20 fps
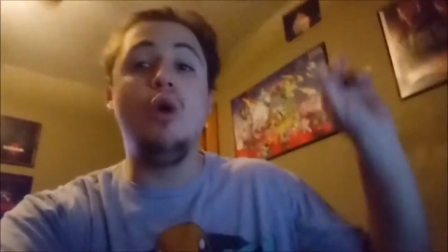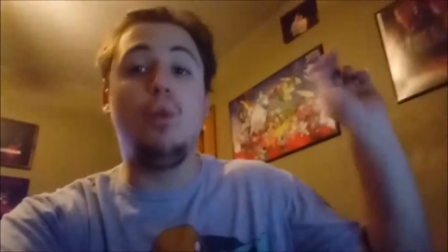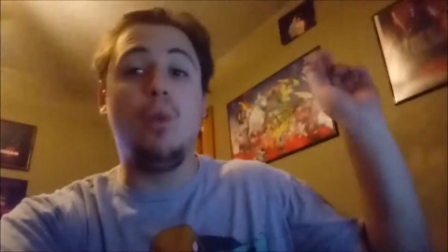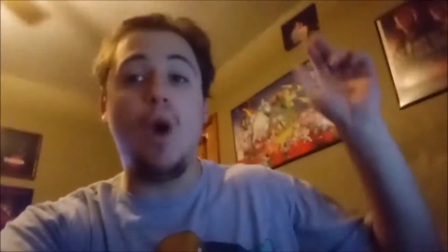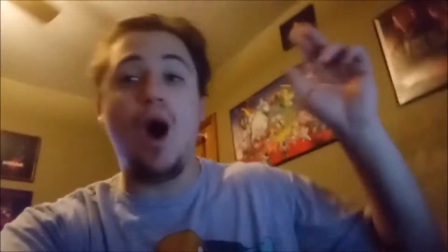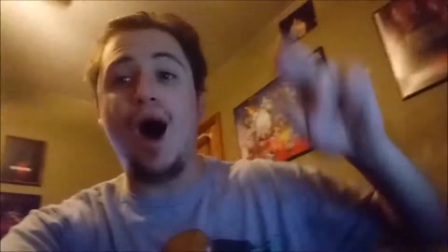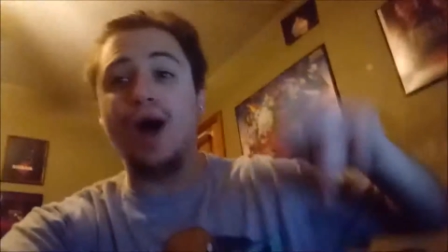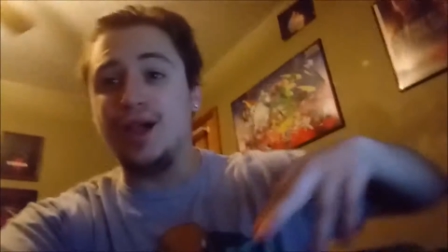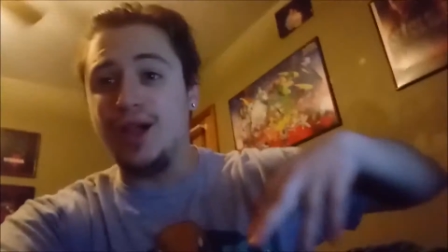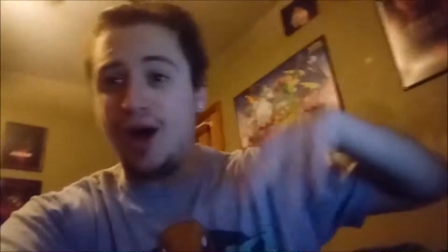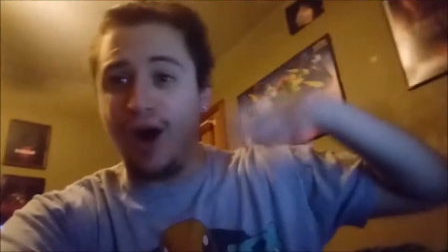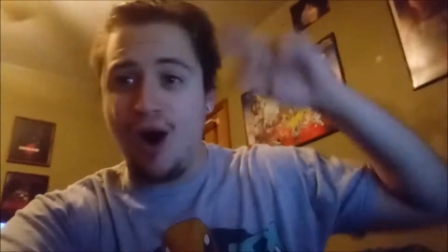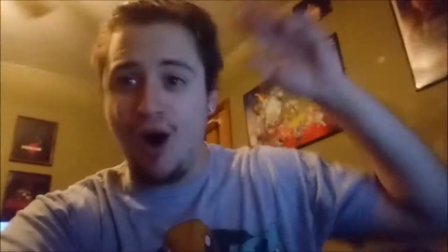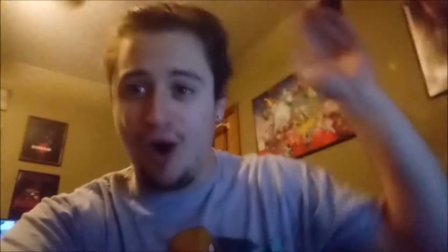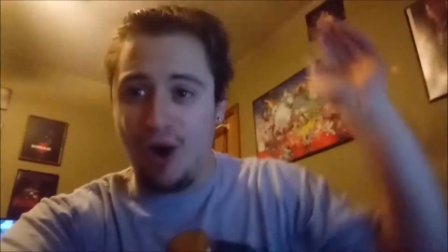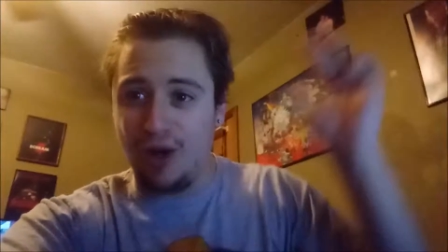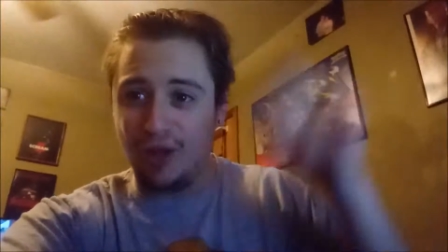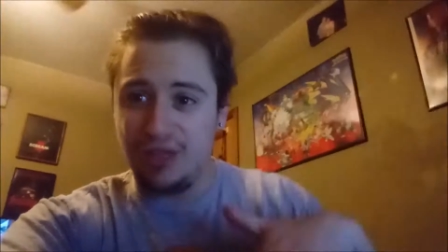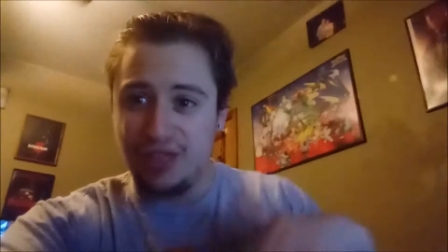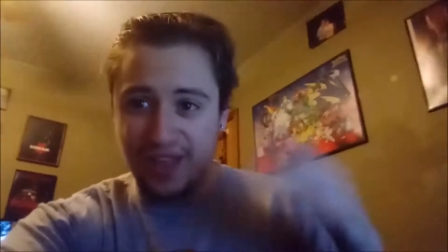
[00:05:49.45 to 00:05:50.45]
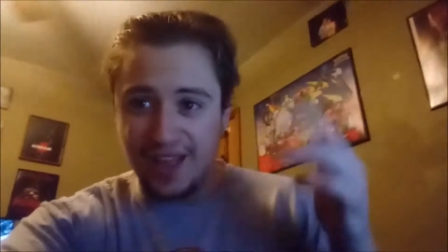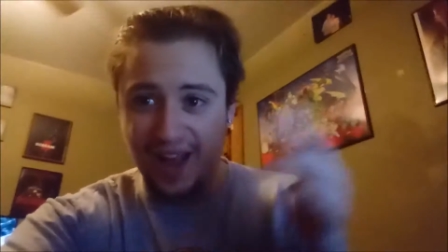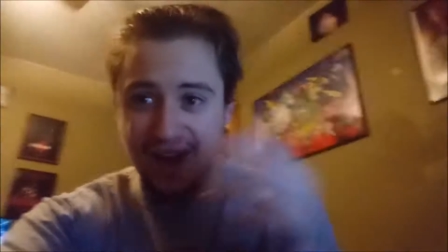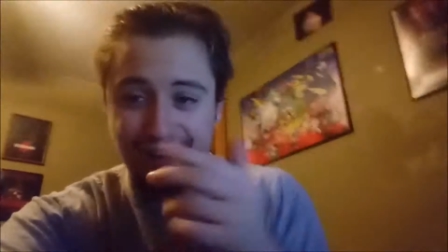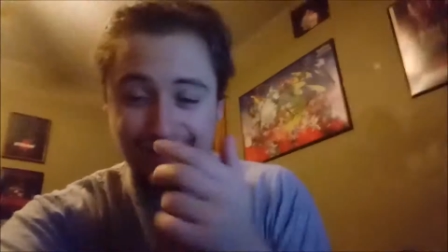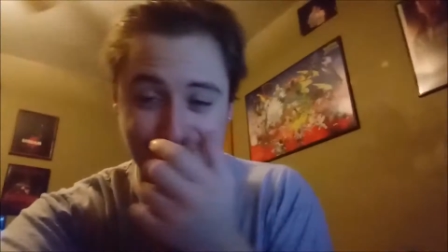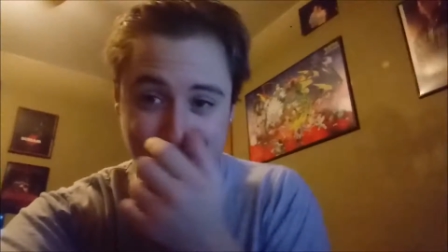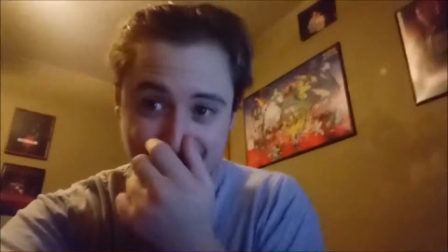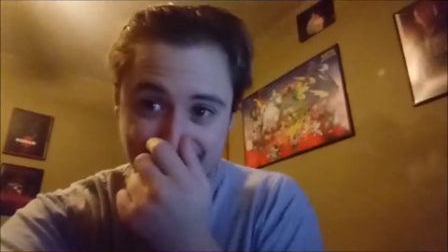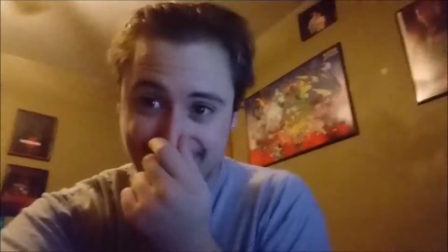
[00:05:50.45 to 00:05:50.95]
while all the
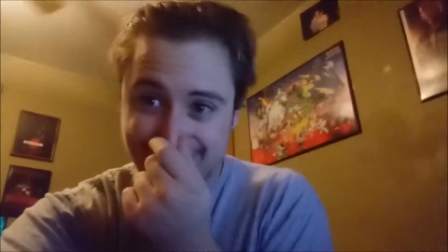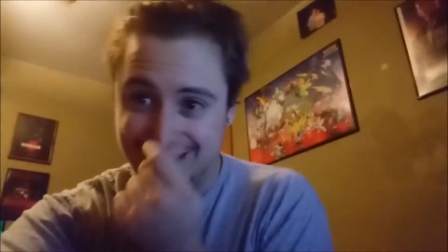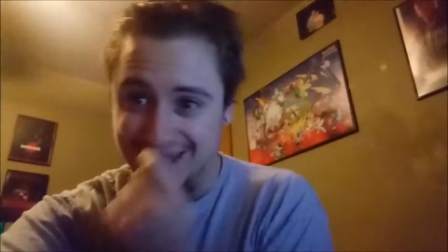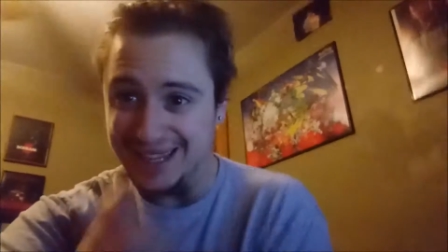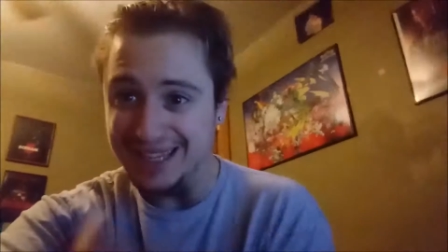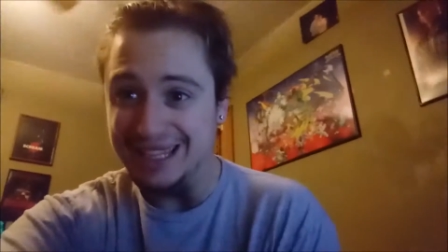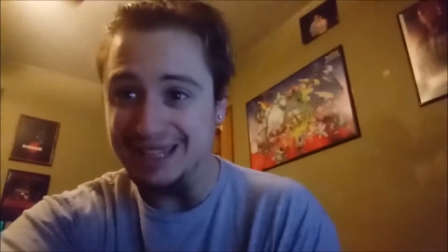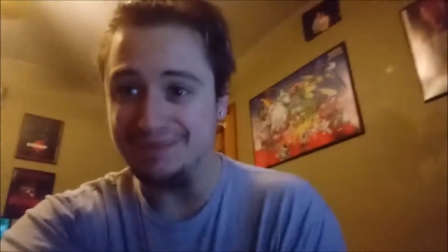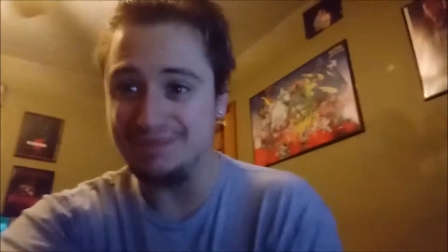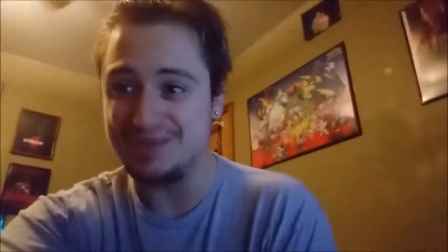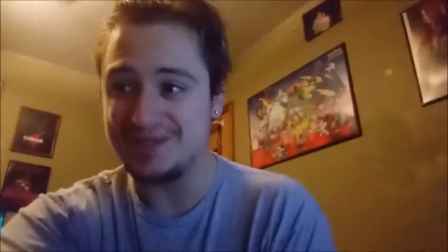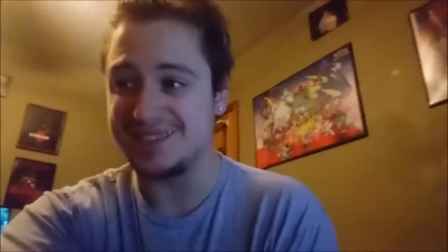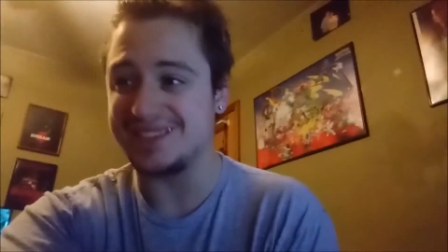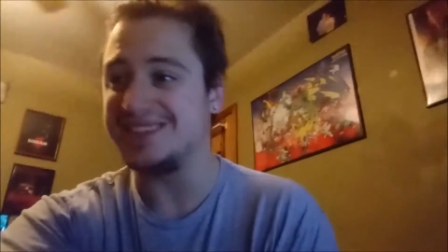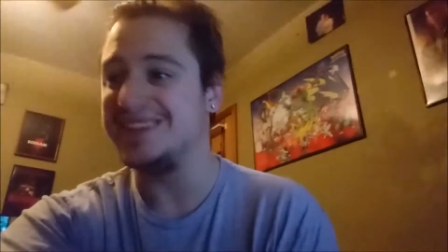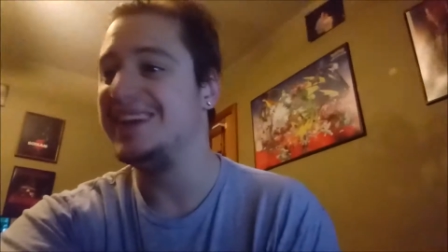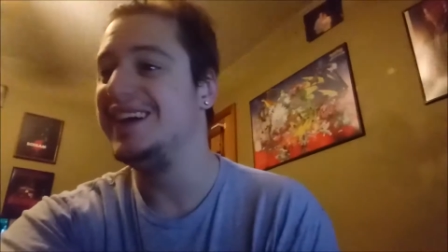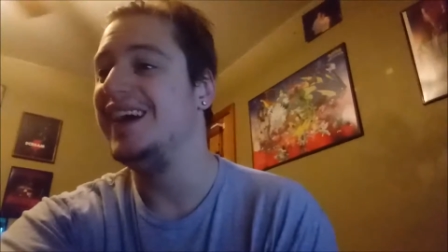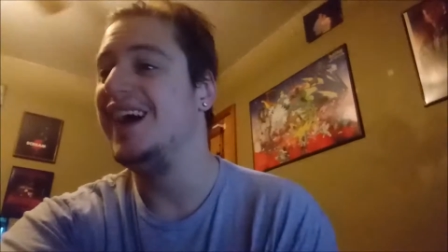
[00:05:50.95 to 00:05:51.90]
other clips